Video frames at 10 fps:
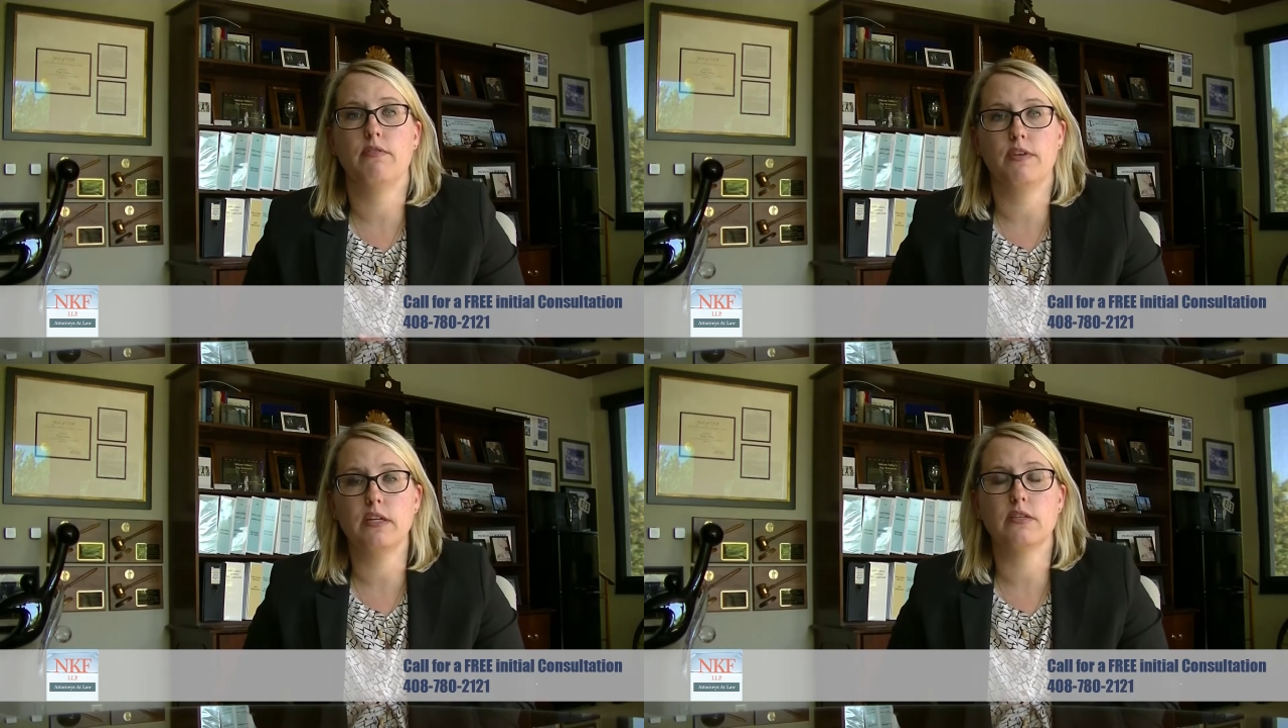
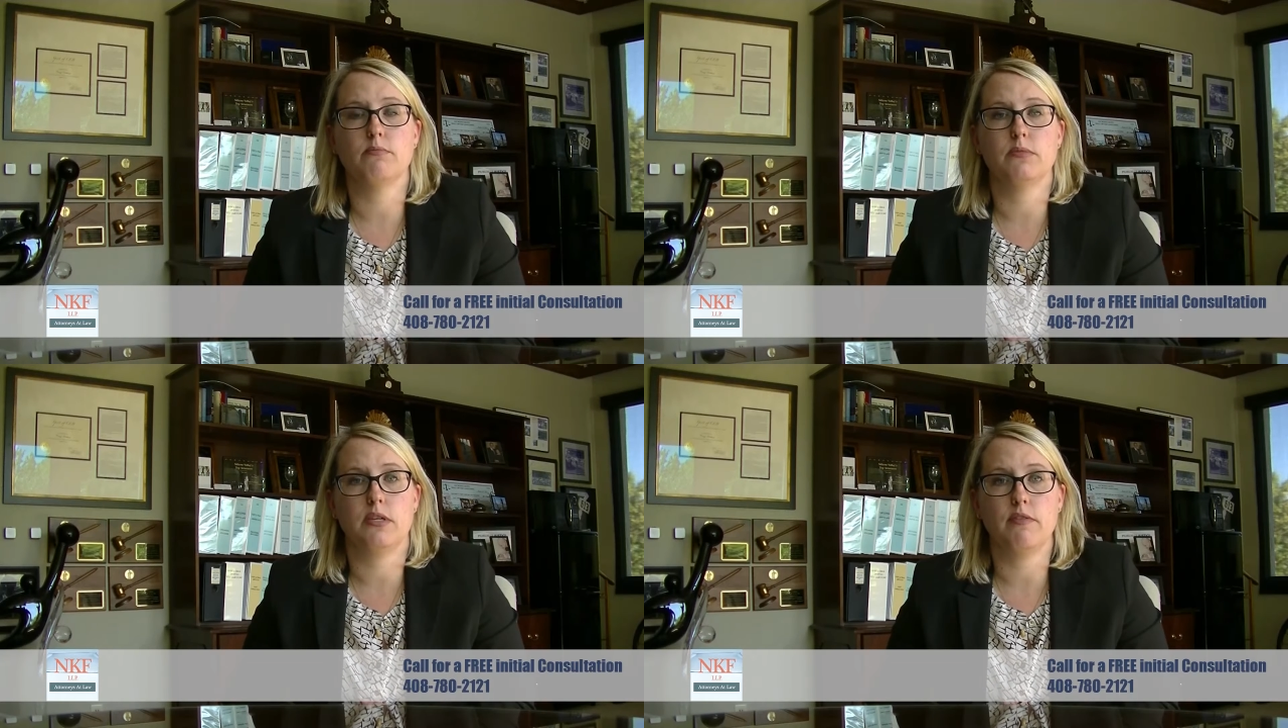
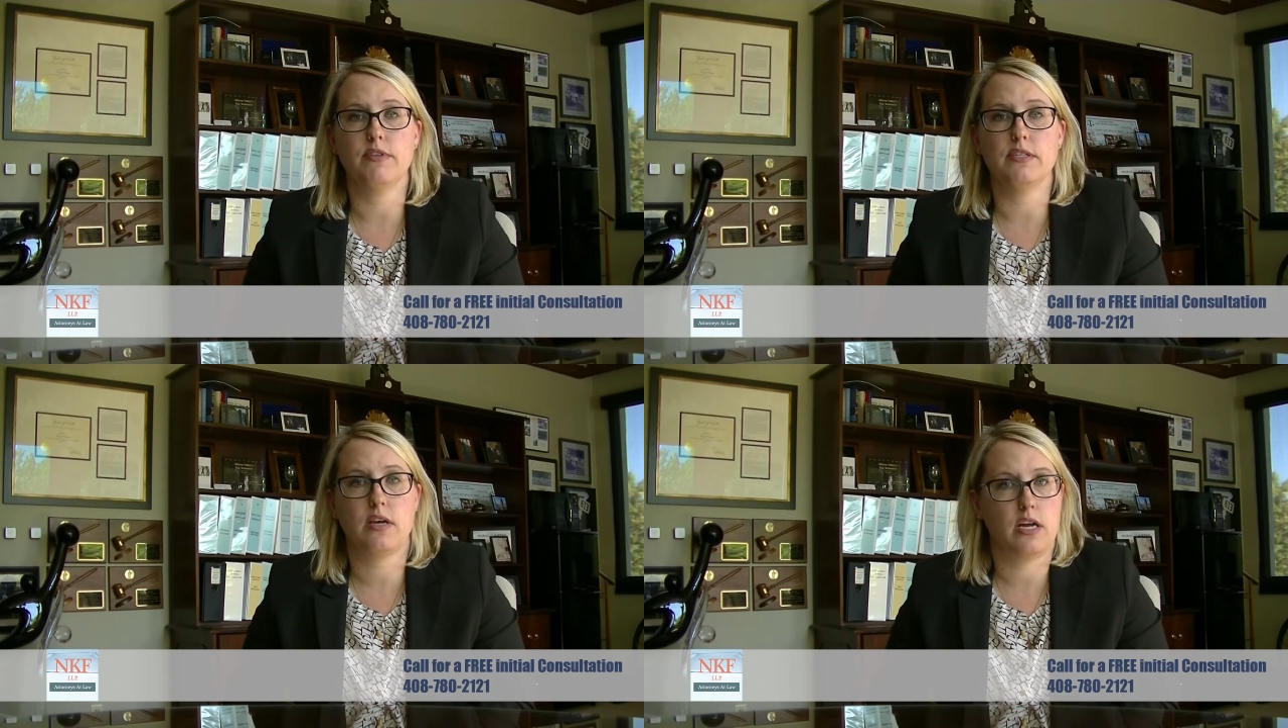victims of
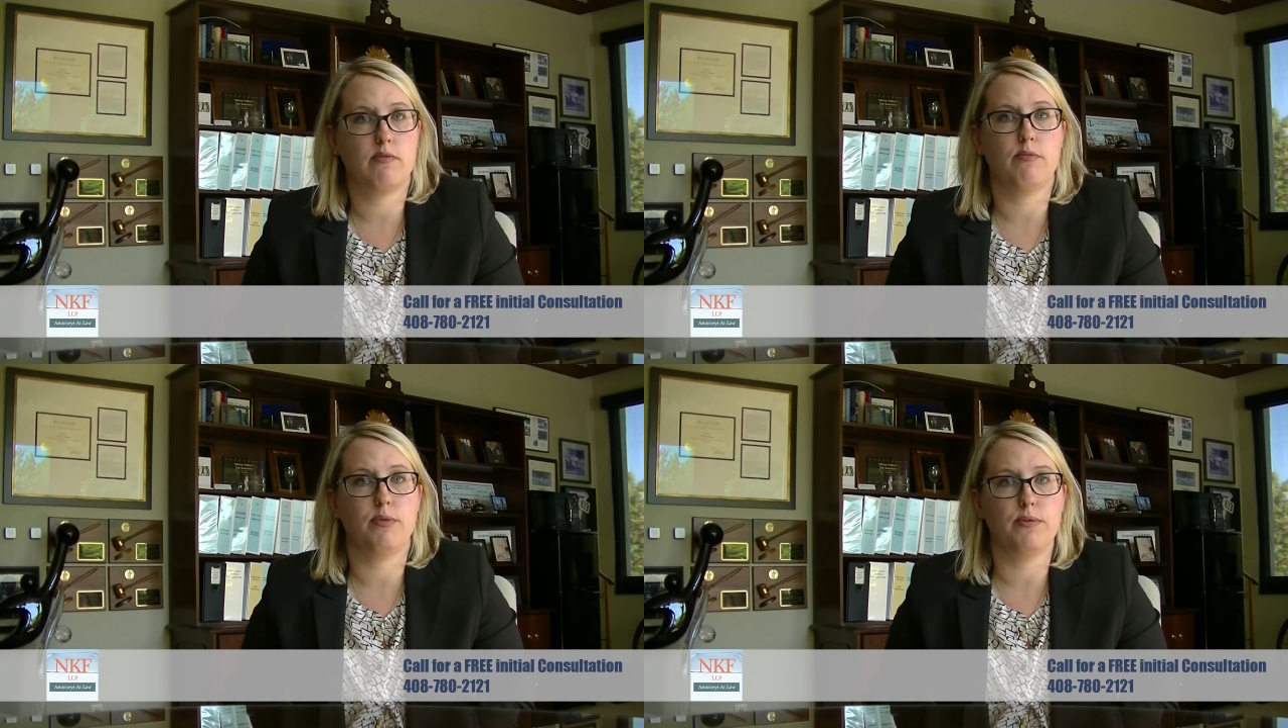this kind
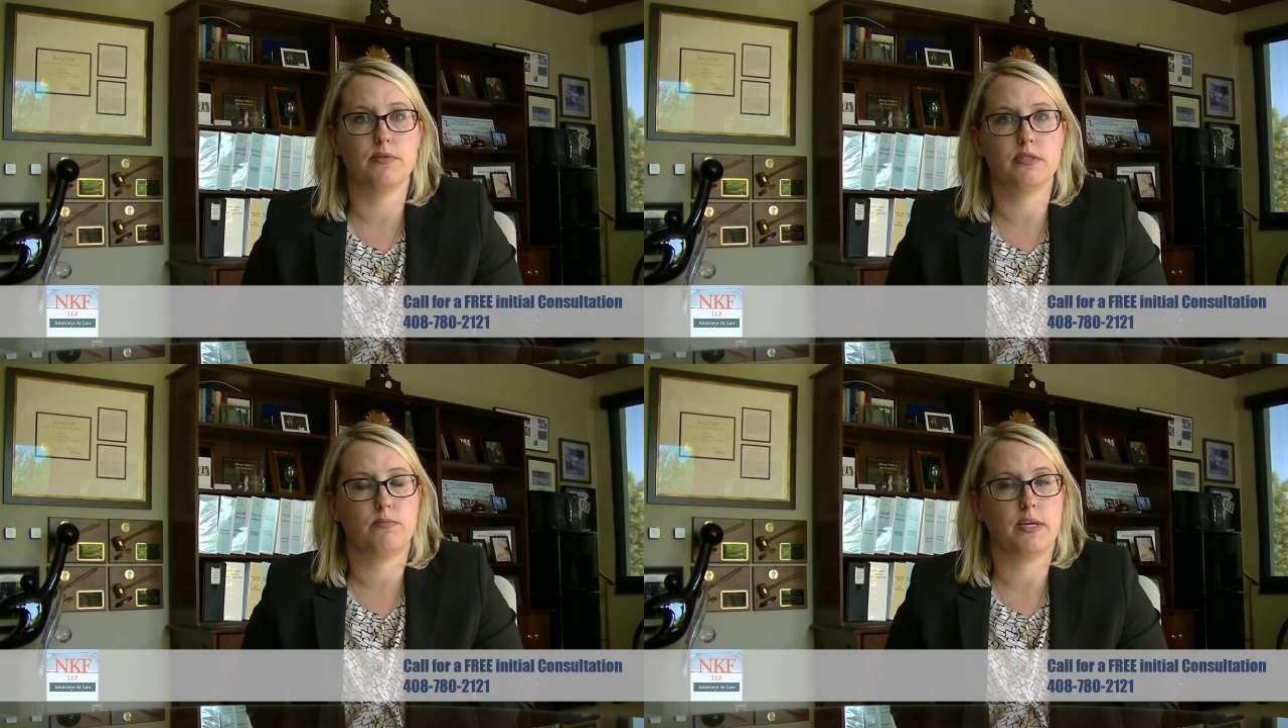of
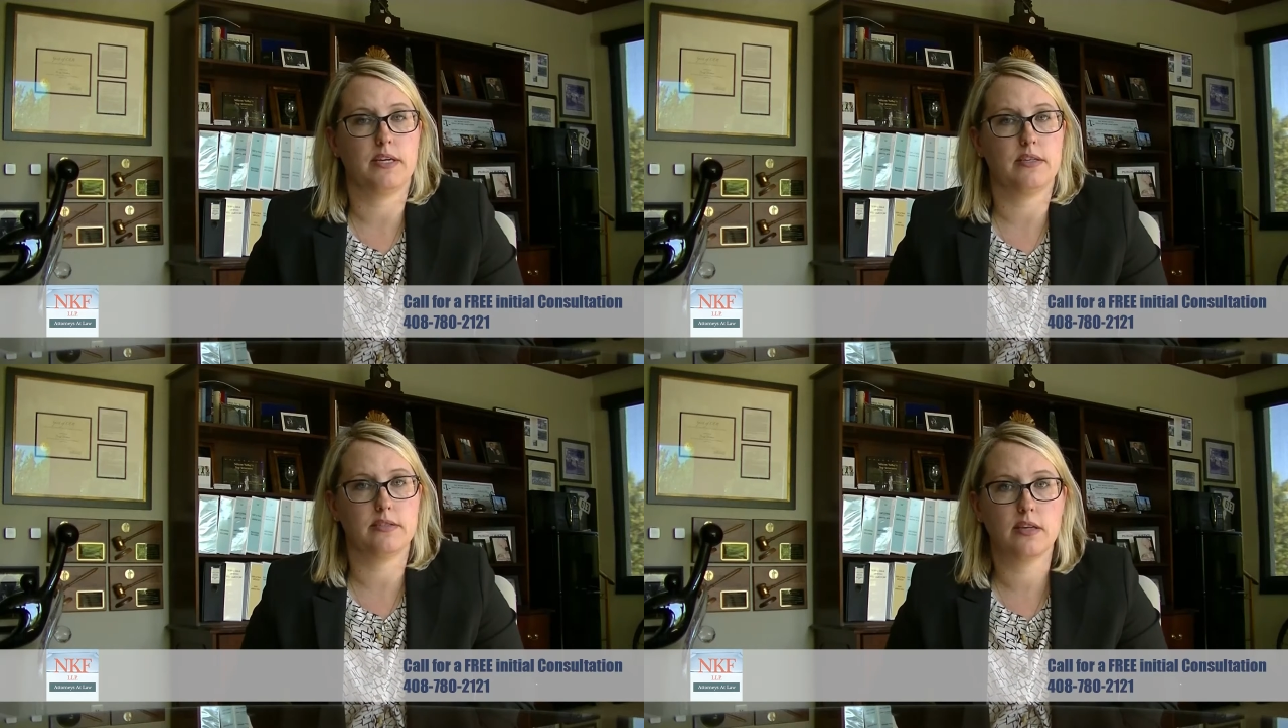abuse
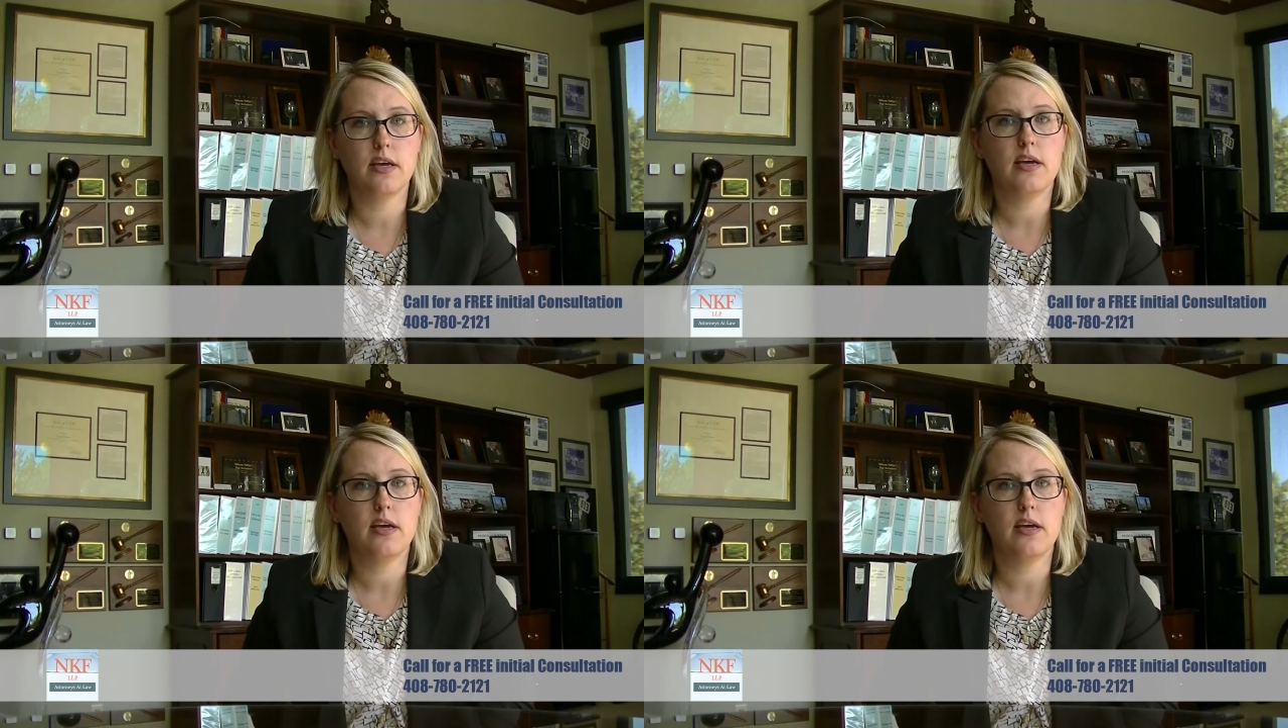because